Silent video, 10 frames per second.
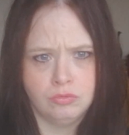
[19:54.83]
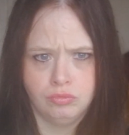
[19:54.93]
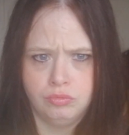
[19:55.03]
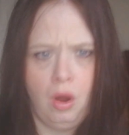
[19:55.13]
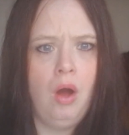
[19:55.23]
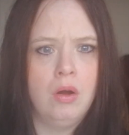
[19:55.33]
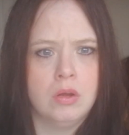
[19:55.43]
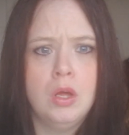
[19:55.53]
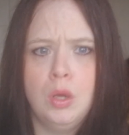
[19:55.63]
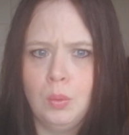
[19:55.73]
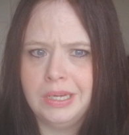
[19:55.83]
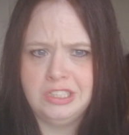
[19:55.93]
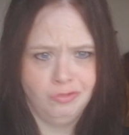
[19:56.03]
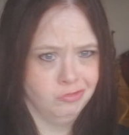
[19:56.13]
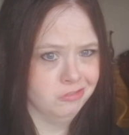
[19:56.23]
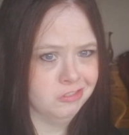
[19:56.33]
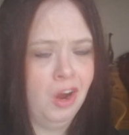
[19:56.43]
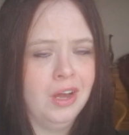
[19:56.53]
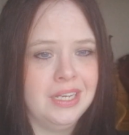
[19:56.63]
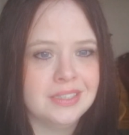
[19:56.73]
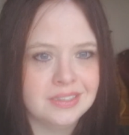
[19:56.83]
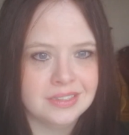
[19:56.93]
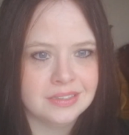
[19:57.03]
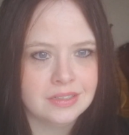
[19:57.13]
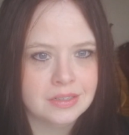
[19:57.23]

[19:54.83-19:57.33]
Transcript: wrong? Who is right?